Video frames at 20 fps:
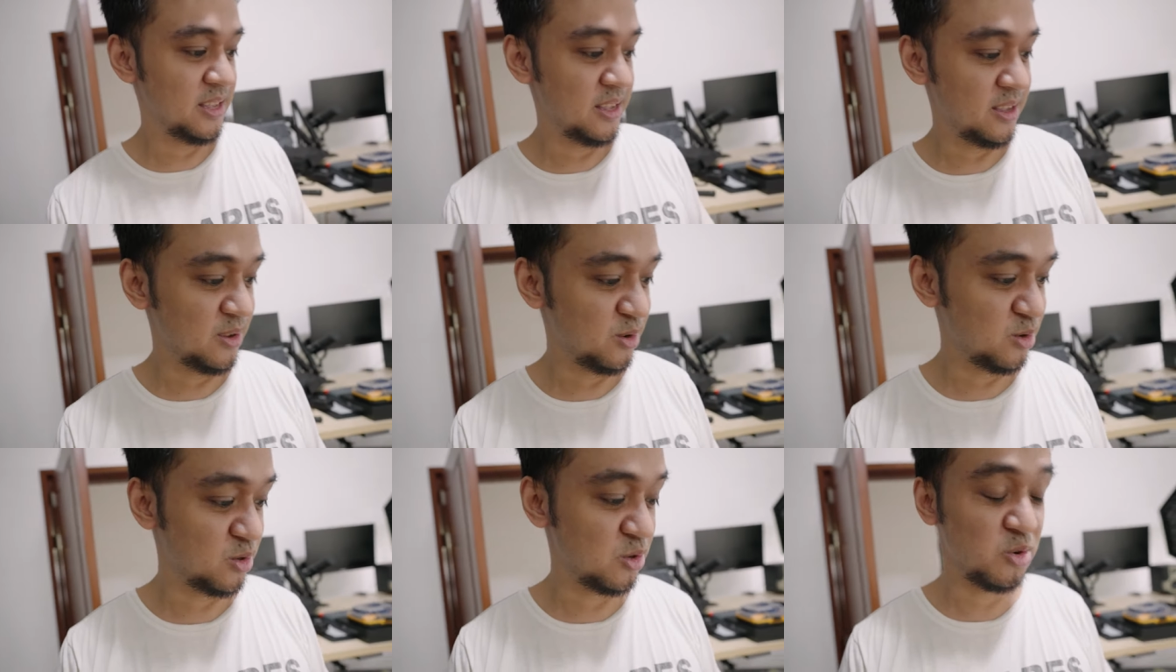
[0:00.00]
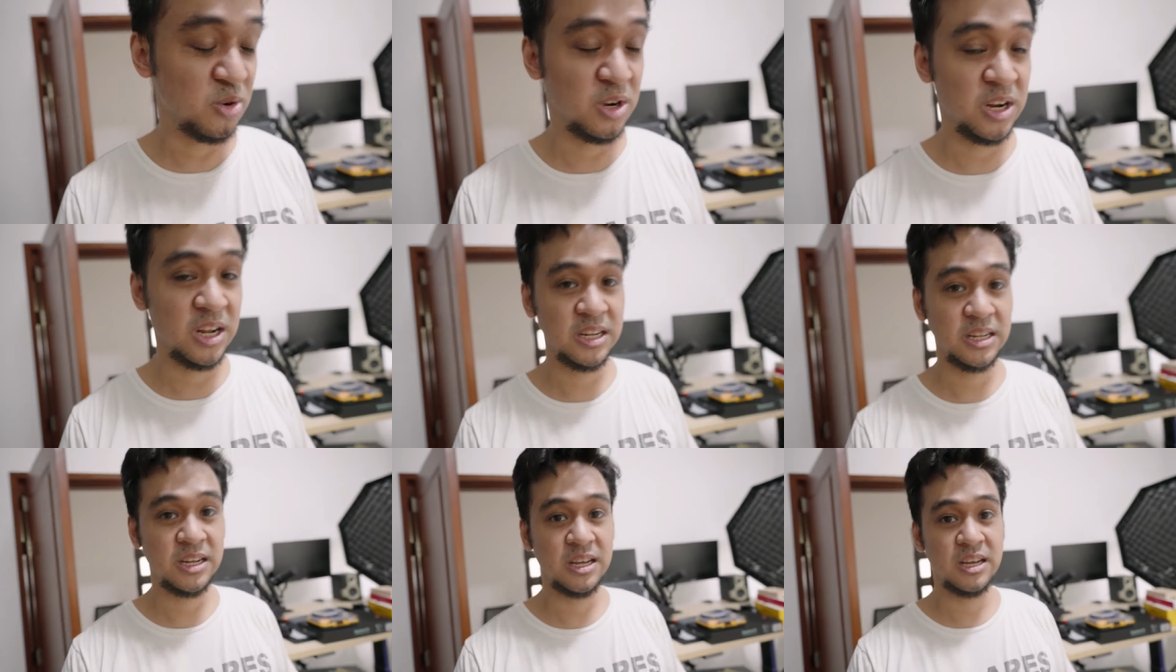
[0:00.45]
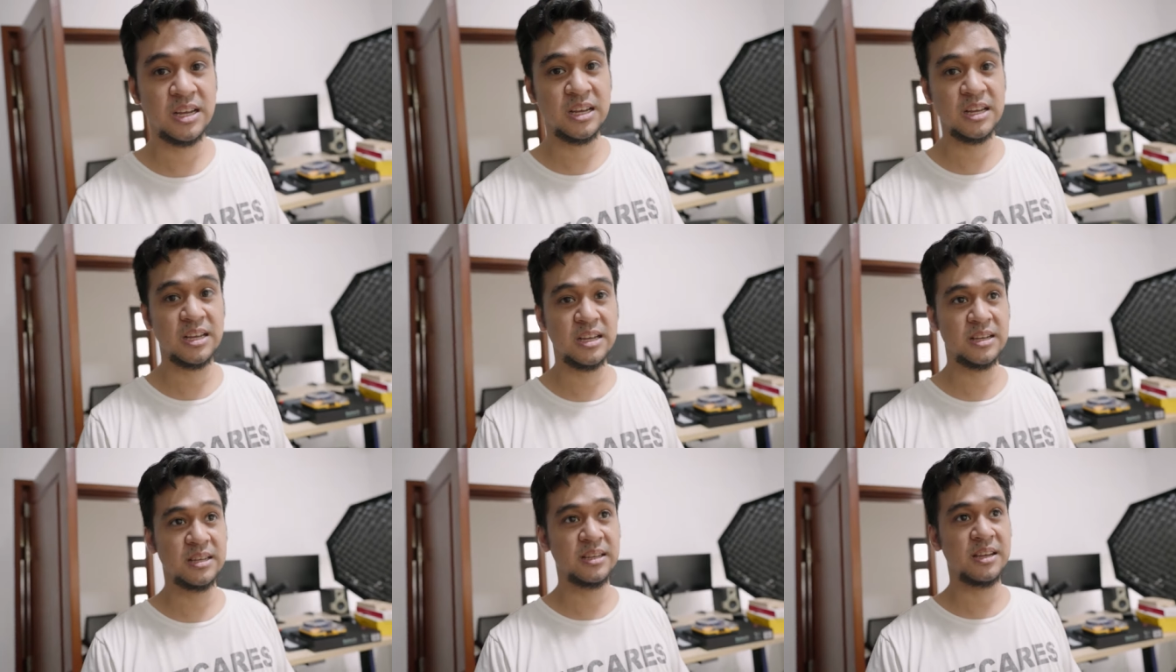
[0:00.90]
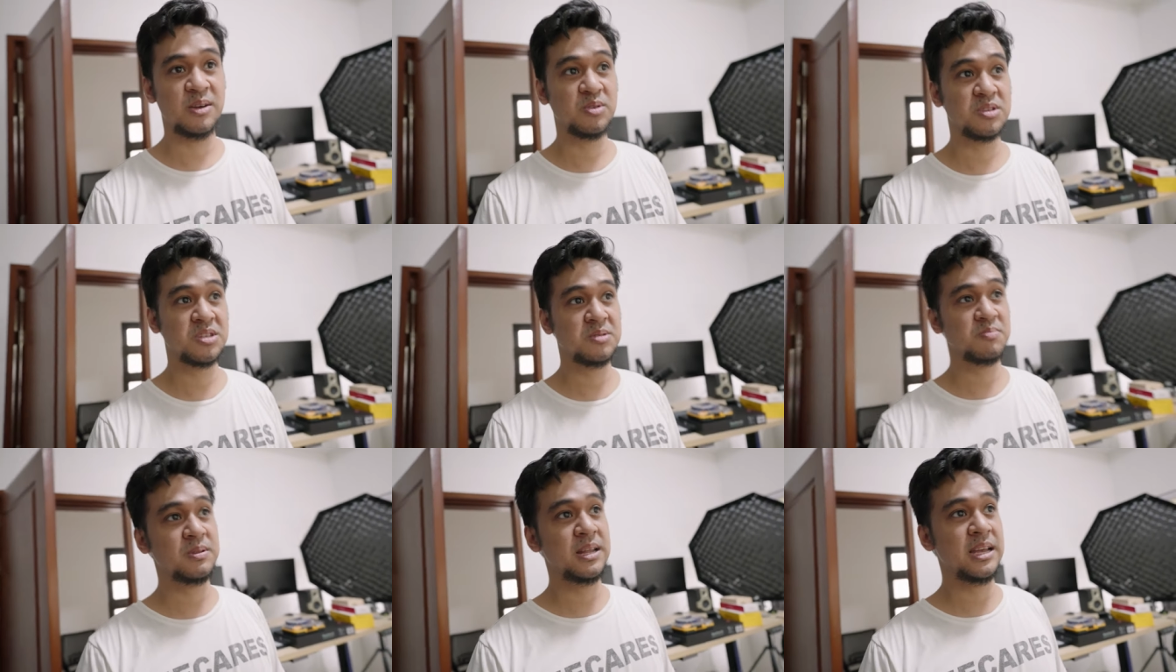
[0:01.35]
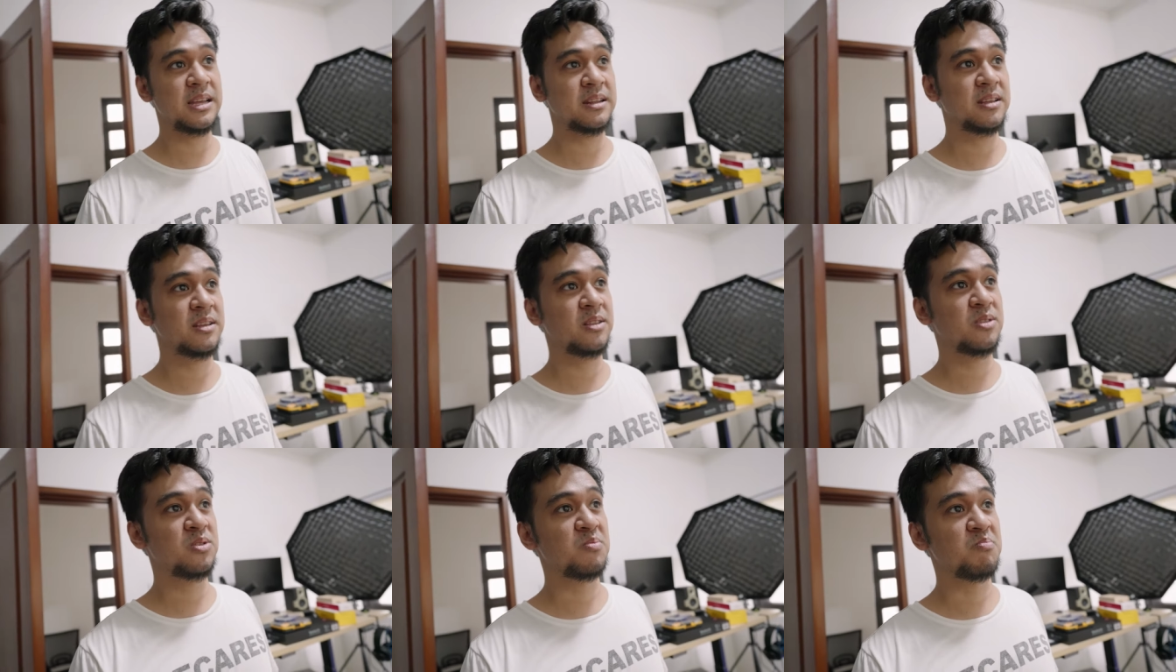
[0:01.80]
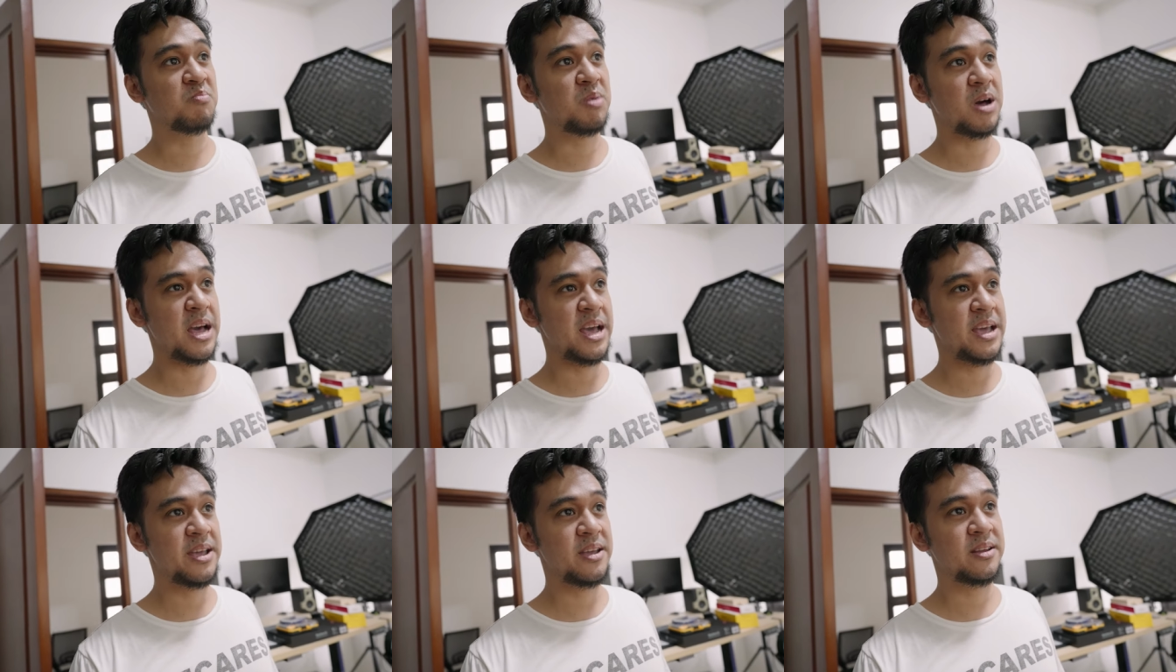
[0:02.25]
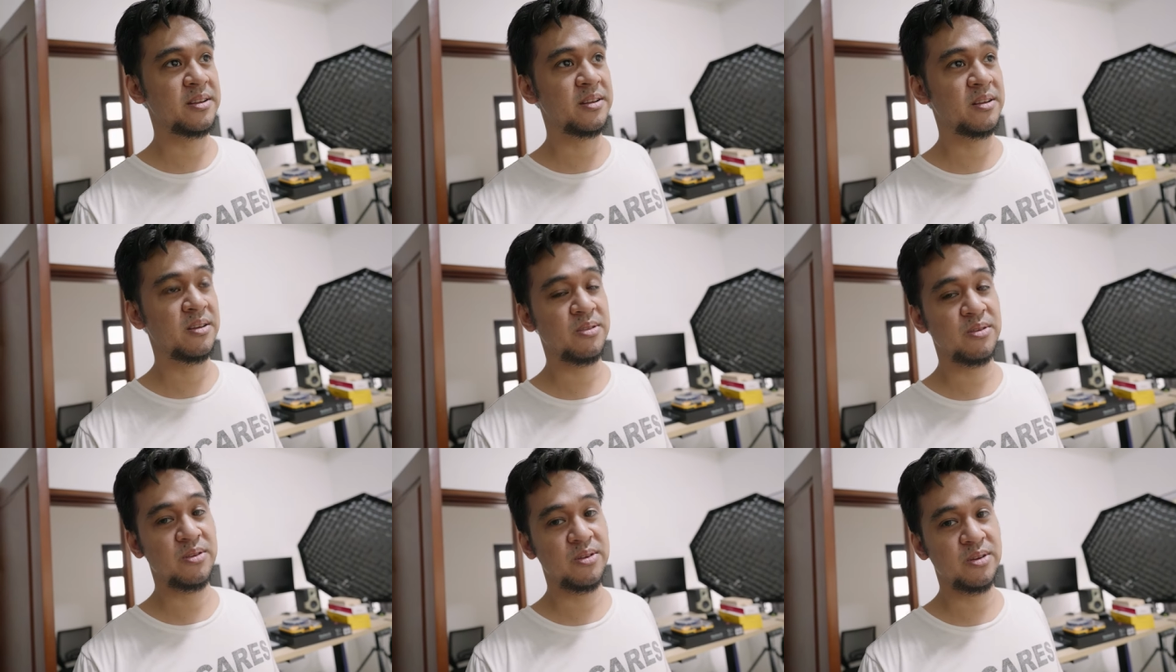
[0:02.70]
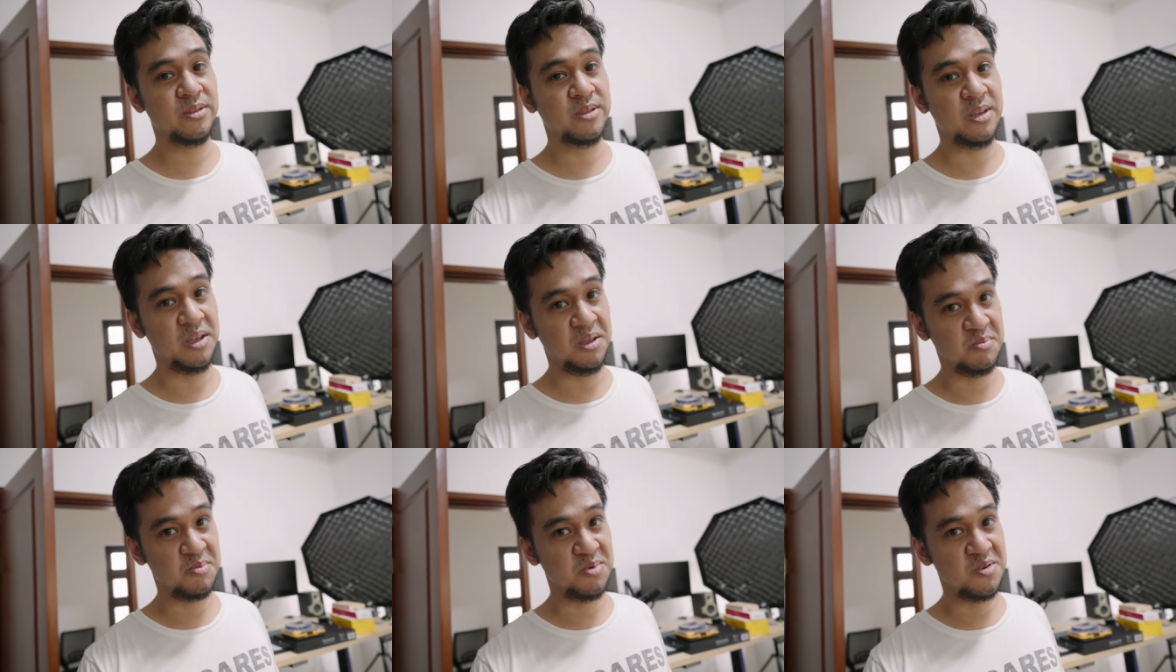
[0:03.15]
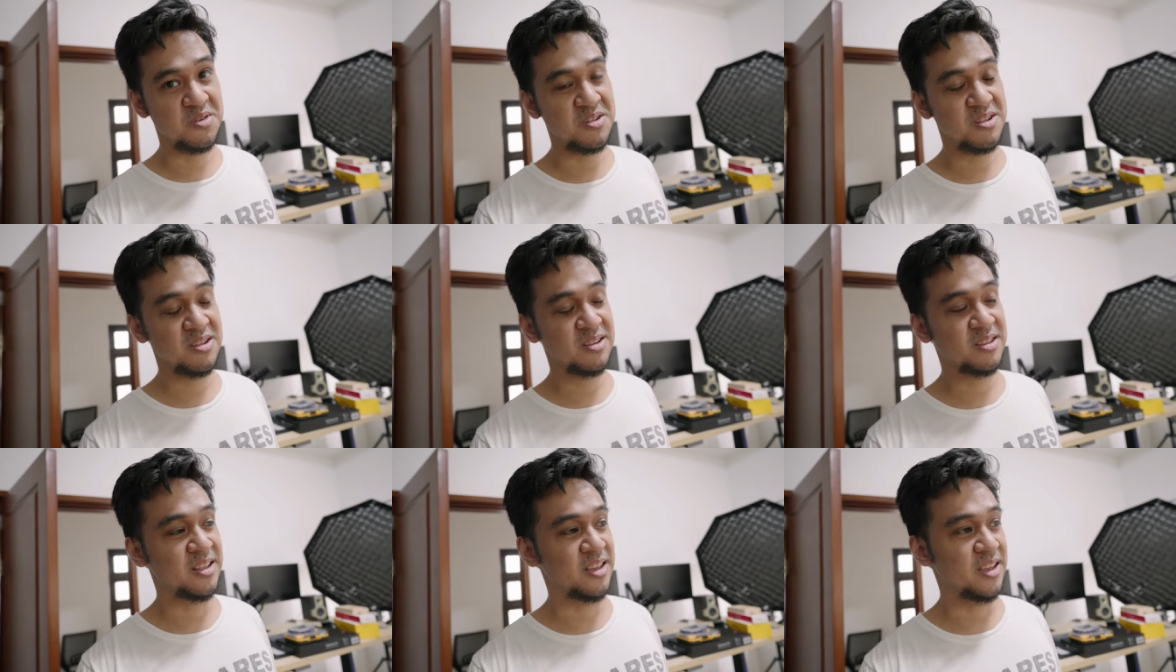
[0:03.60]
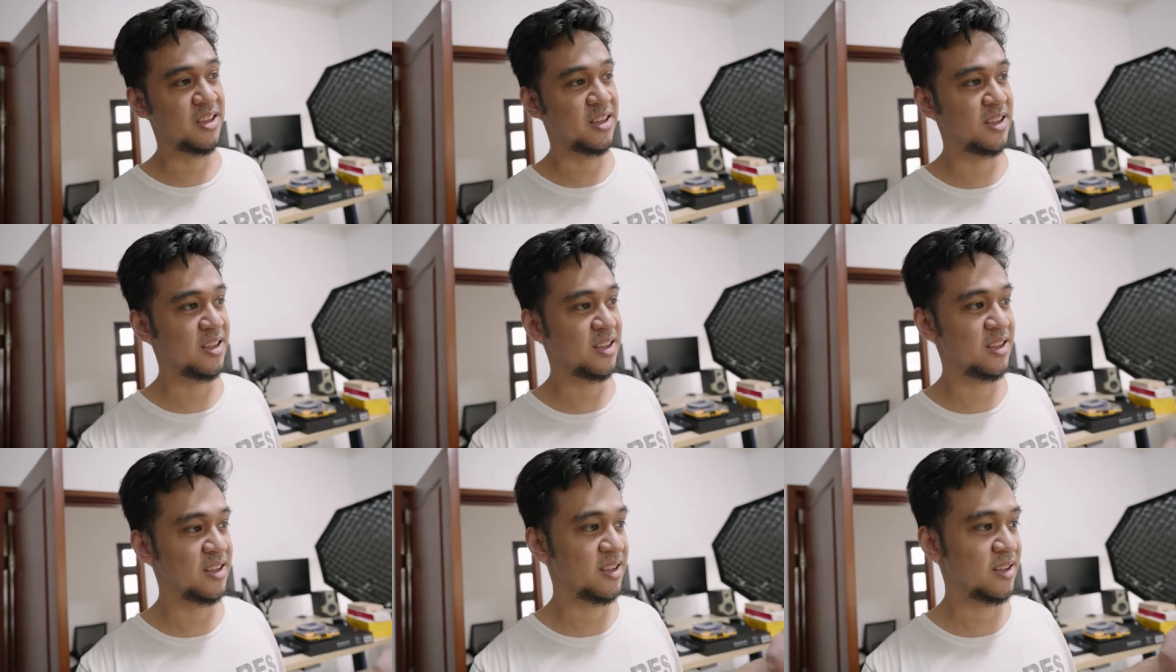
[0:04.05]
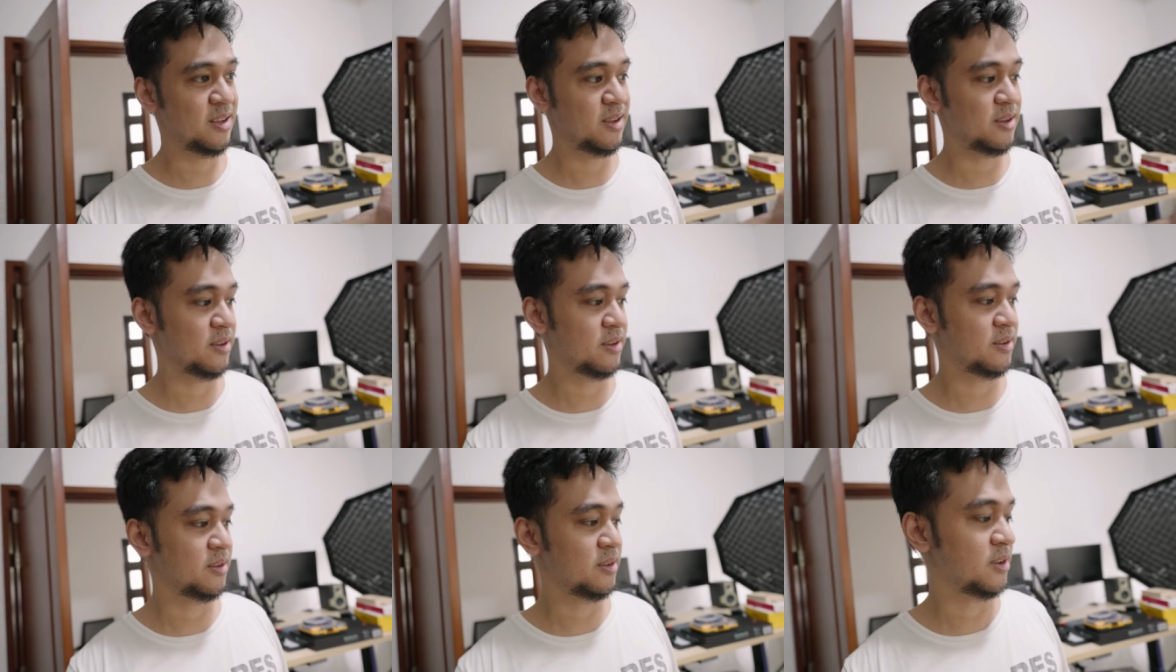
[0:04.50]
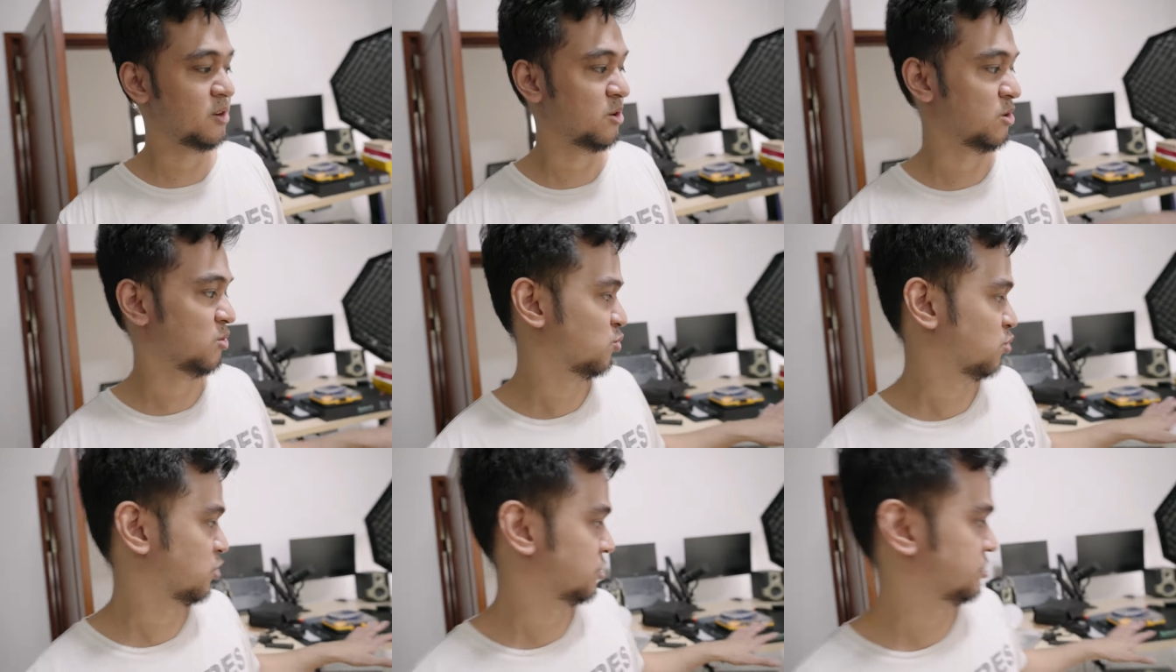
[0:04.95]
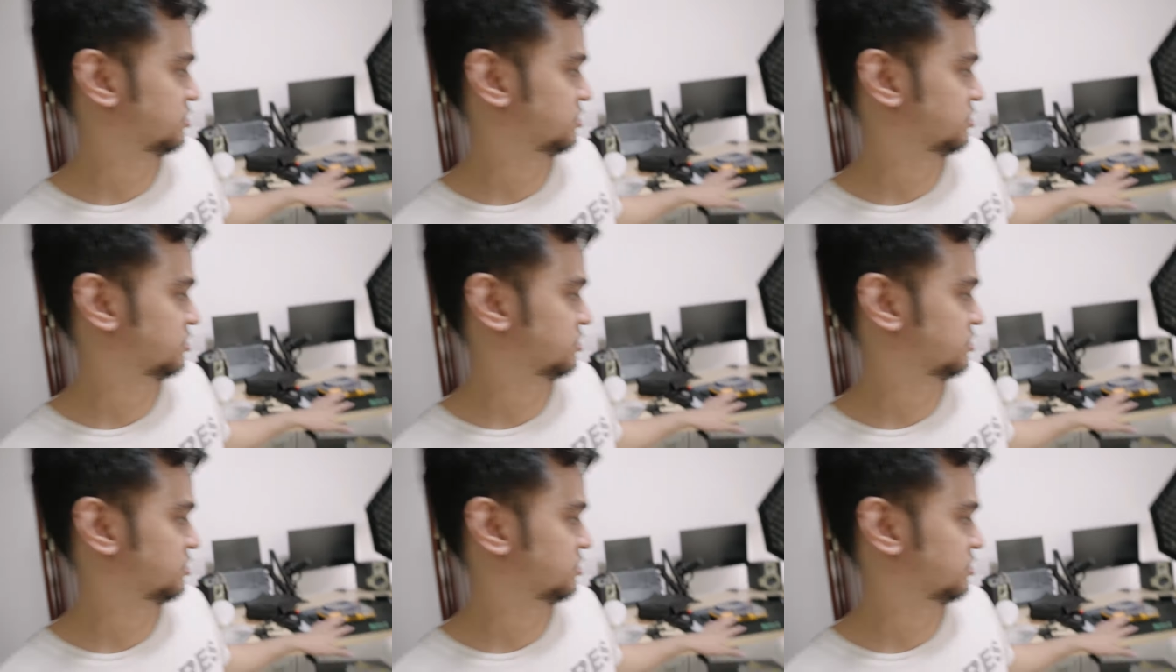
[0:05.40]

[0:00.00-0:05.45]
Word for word: Gusto ko lang ng, I was planning to buy another table na ganun, wood,